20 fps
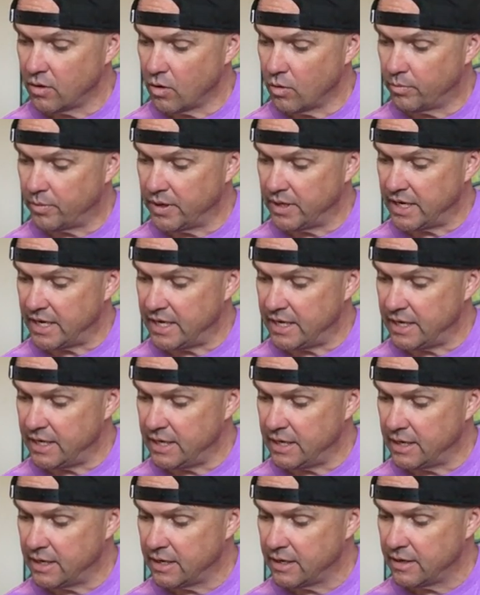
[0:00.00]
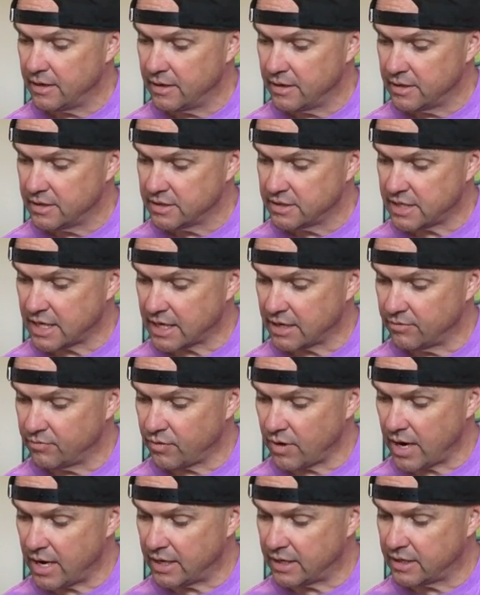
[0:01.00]
open E,
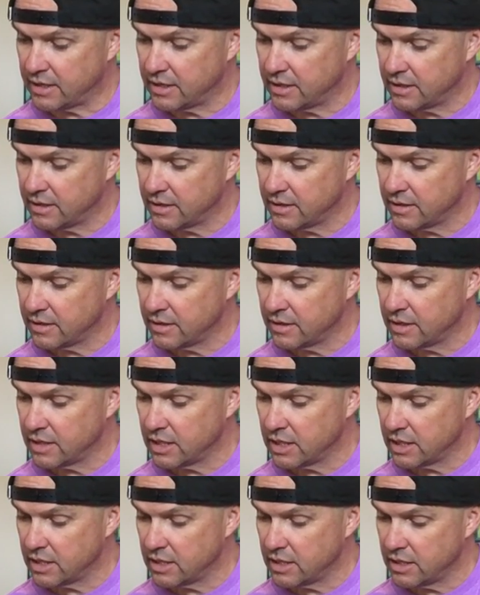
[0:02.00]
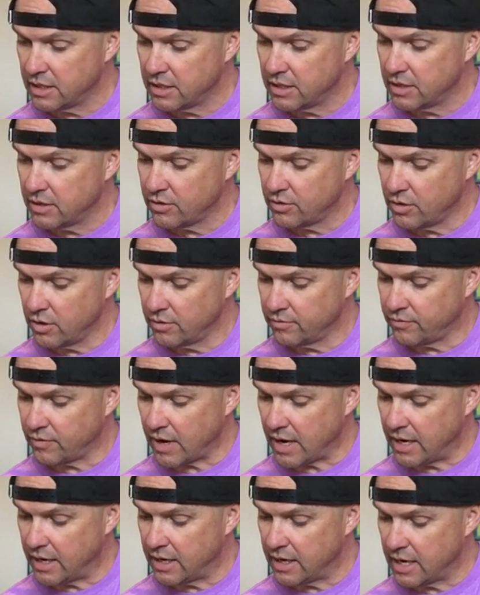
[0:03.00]
2nd fret, 3rd
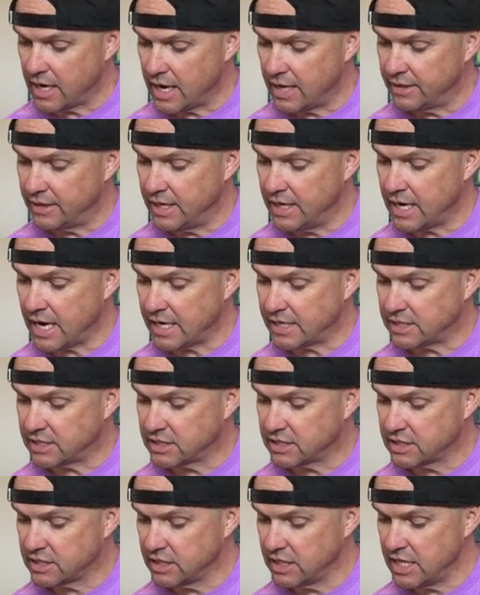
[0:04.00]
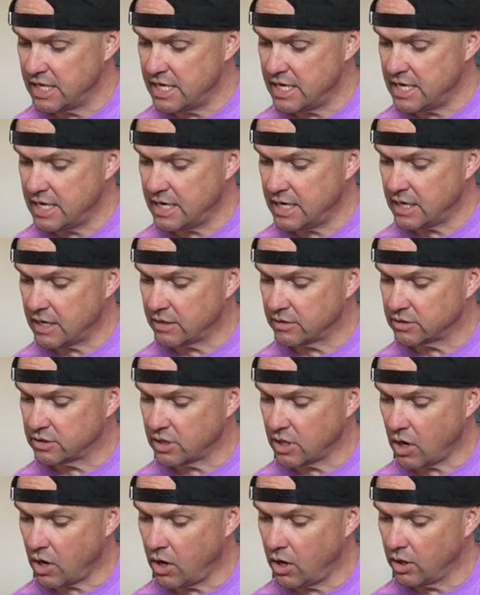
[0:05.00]
fret, and then I slid
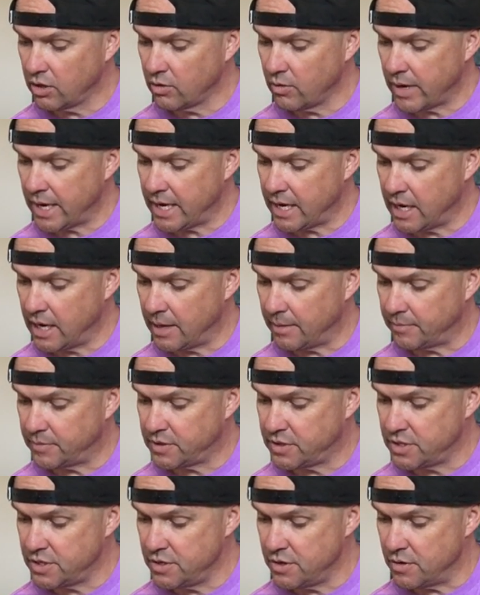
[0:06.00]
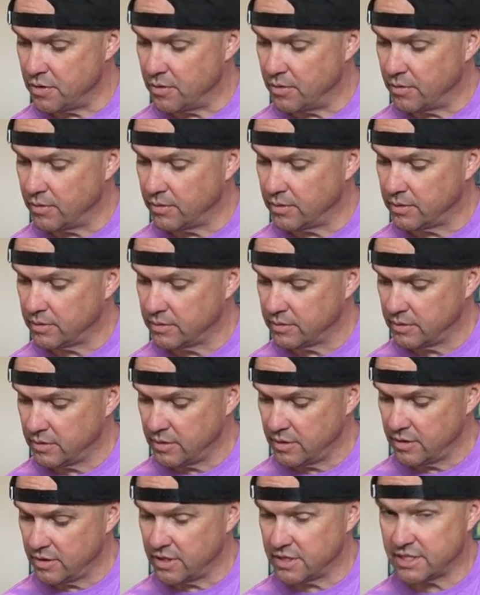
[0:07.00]
all the way up to
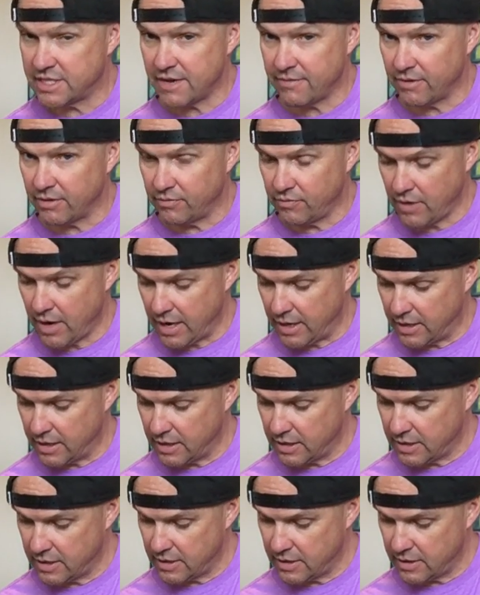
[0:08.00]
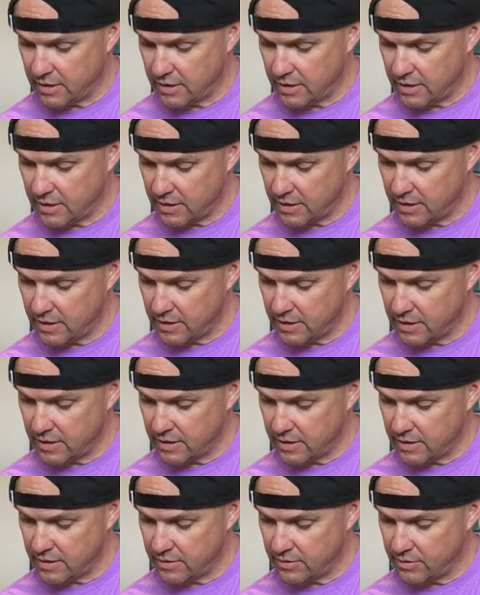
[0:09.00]
the 7th fret.
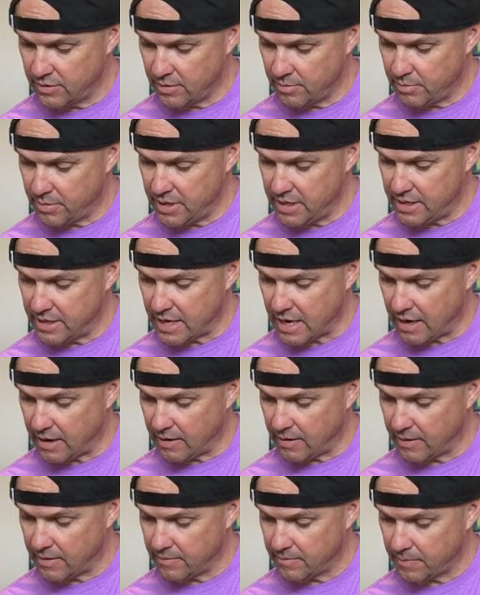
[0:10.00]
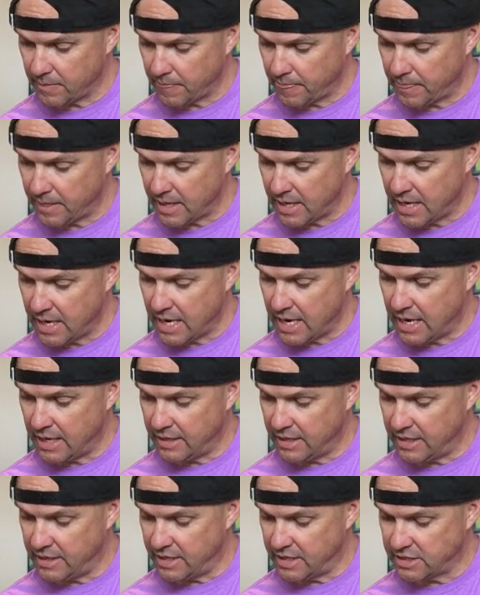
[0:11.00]
The B there.
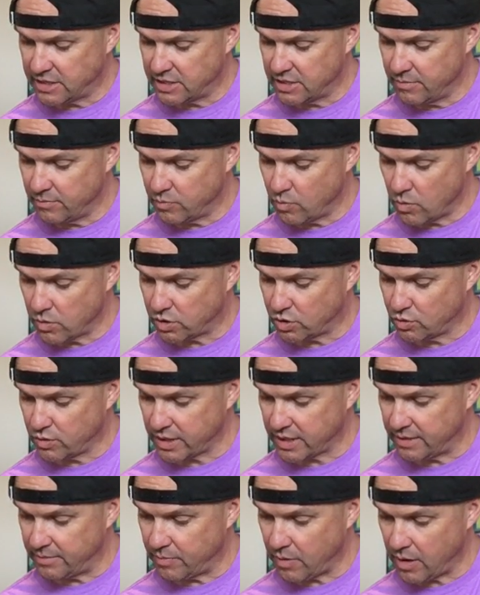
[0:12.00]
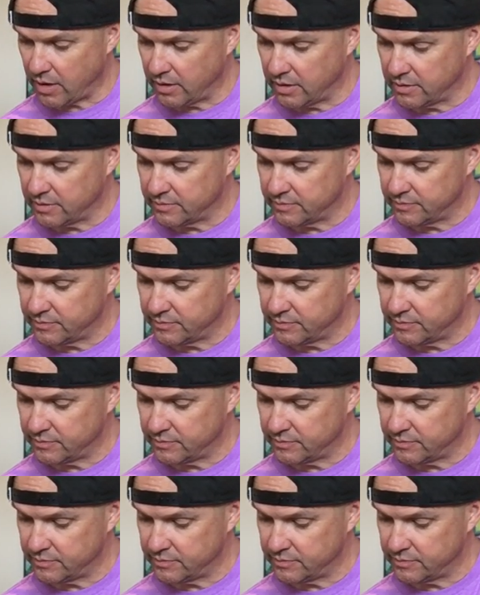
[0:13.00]
And then this is the most tricky part.